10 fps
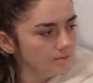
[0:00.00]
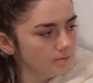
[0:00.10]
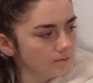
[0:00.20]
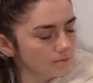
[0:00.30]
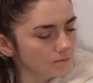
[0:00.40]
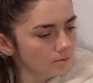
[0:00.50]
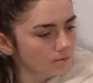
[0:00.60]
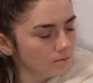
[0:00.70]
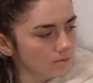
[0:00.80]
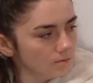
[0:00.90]

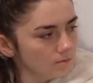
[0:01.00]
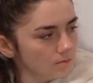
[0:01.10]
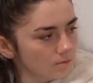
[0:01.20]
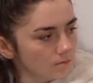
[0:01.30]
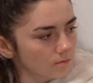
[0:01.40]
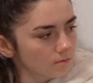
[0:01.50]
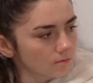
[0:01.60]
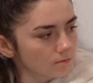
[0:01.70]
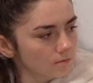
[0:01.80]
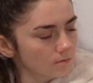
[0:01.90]

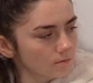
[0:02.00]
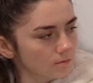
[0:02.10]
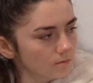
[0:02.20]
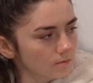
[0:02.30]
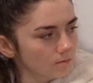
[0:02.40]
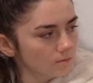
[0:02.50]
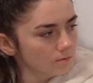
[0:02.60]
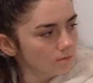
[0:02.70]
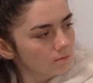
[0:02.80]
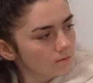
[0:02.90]

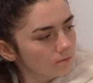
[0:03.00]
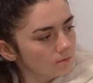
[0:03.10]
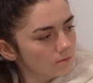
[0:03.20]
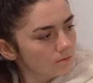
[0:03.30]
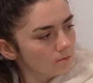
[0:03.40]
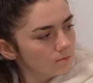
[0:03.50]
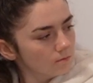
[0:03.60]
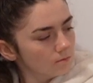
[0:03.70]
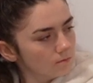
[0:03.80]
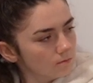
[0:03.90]

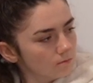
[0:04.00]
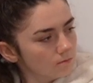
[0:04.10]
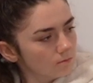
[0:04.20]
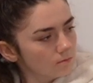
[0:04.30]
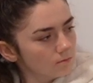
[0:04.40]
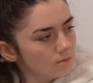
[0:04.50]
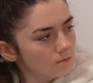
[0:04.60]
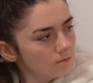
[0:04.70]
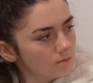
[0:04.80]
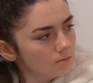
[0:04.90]

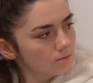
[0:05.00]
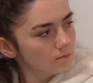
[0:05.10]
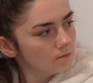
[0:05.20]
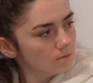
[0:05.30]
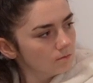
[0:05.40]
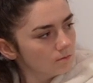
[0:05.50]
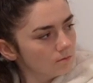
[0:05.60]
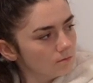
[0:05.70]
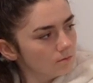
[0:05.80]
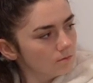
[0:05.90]

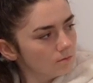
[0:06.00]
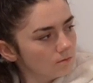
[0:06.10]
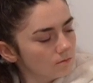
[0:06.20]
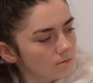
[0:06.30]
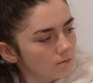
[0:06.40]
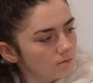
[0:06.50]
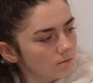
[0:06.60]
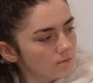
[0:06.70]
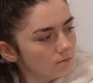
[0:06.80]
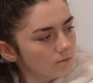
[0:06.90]

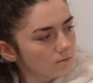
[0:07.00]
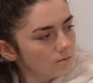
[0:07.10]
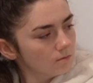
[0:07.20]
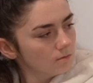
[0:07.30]
(not speaking)